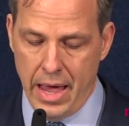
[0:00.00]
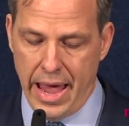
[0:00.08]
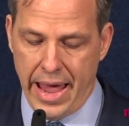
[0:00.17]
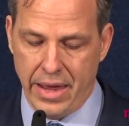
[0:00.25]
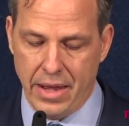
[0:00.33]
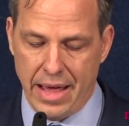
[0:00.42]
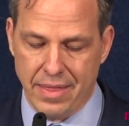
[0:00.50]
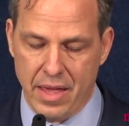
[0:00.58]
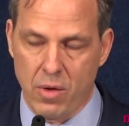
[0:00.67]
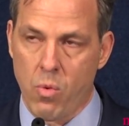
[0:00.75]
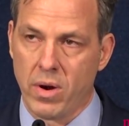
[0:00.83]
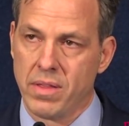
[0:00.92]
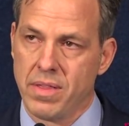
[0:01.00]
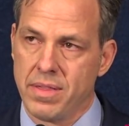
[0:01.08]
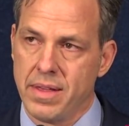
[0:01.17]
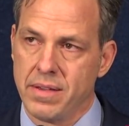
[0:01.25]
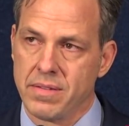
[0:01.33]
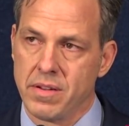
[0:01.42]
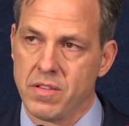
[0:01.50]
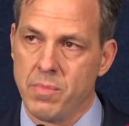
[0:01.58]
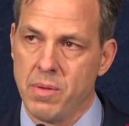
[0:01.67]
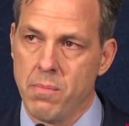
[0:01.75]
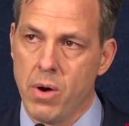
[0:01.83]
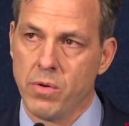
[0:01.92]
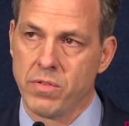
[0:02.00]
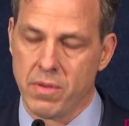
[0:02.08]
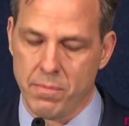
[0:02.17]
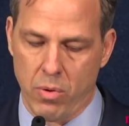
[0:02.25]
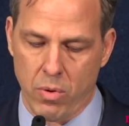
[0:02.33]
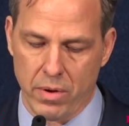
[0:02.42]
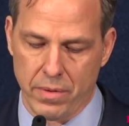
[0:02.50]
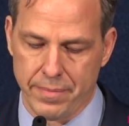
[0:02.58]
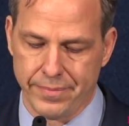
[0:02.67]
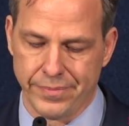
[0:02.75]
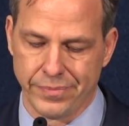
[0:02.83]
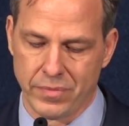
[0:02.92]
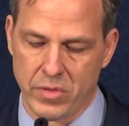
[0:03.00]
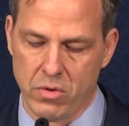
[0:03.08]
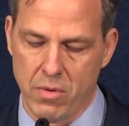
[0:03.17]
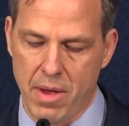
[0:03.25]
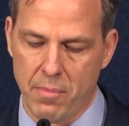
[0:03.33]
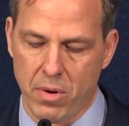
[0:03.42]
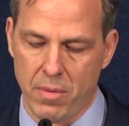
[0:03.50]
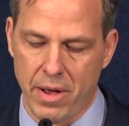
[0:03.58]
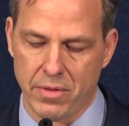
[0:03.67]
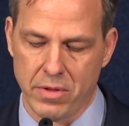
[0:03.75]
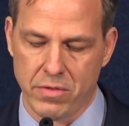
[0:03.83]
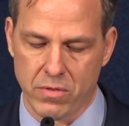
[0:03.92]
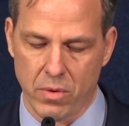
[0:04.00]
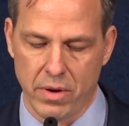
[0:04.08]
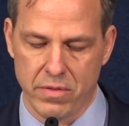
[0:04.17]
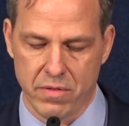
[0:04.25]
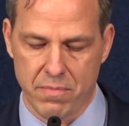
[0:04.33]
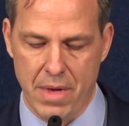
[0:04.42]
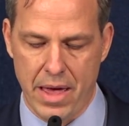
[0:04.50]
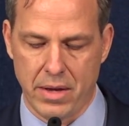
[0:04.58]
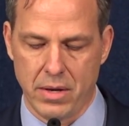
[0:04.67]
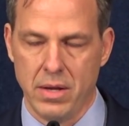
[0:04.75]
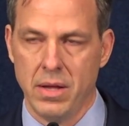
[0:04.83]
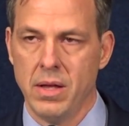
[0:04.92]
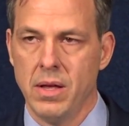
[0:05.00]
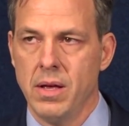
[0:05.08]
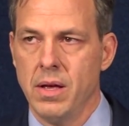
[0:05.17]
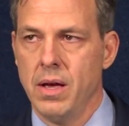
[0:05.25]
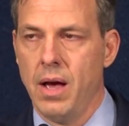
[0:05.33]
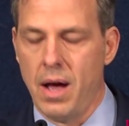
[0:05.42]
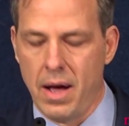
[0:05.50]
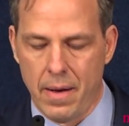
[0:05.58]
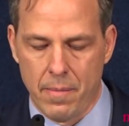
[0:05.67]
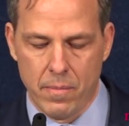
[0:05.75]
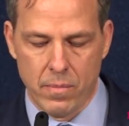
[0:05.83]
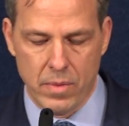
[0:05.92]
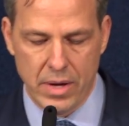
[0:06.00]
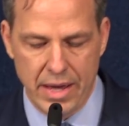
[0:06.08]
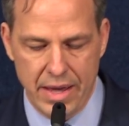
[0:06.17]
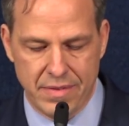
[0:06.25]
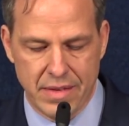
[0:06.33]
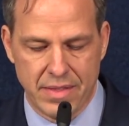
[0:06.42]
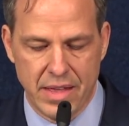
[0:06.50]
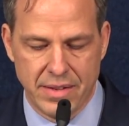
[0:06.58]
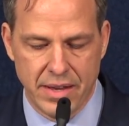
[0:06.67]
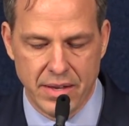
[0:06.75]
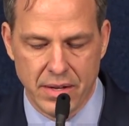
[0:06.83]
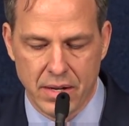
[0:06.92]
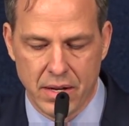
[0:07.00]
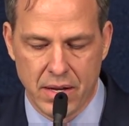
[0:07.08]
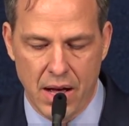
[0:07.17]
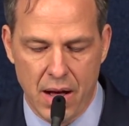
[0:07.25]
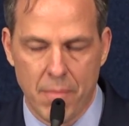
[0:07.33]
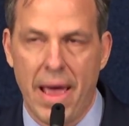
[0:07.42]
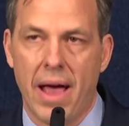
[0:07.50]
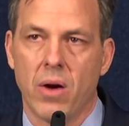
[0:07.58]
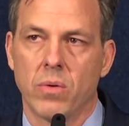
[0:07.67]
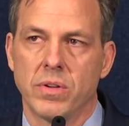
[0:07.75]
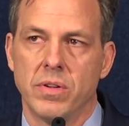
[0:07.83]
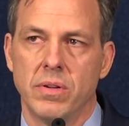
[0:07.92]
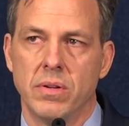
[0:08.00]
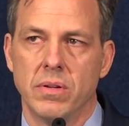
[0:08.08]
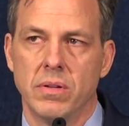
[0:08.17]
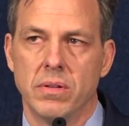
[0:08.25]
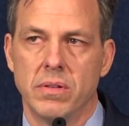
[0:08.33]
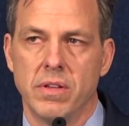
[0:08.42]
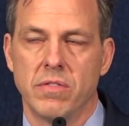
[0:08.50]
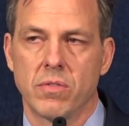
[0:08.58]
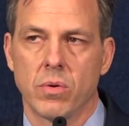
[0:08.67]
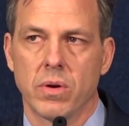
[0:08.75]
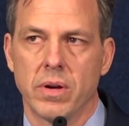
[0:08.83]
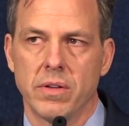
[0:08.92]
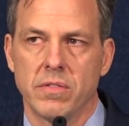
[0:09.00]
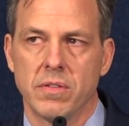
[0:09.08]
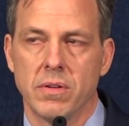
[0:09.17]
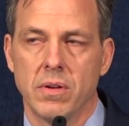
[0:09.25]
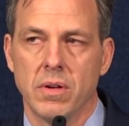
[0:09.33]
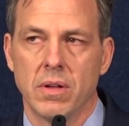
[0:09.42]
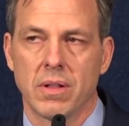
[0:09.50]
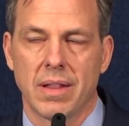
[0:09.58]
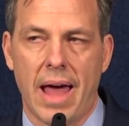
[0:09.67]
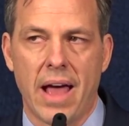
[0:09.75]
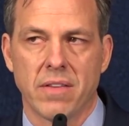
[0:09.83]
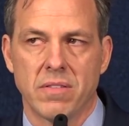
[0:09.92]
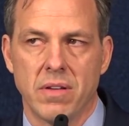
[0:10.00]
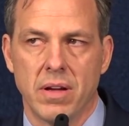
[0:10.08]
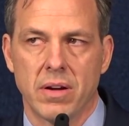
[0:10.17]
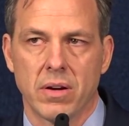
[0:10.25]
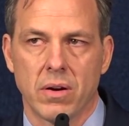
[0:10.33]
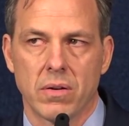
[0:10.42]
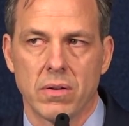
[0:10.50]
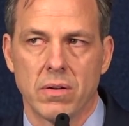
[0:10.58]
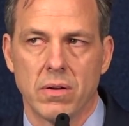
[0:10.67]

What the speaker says: And I think one of the things that has been most important to remember about these stories of men is that they didn't come out, these stories, last year